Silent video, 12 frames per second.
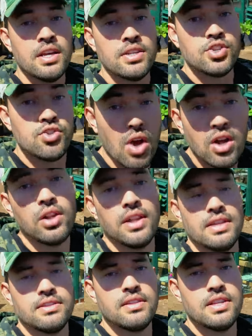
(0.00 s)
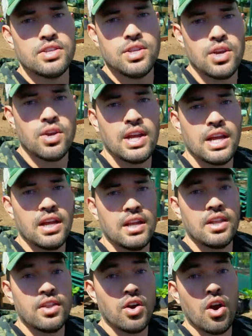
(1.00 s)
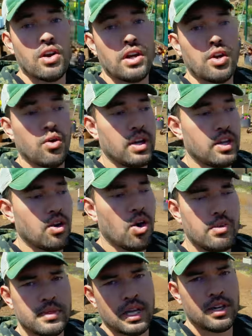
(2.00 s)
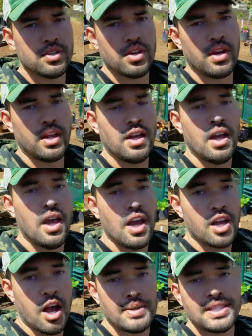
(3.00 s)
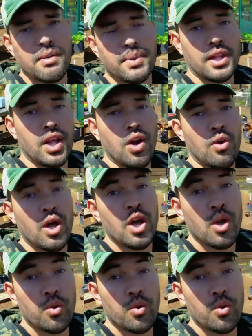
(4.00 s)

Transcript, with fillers: struggle is this year in the garden or in your homesteading journey. Comment down below.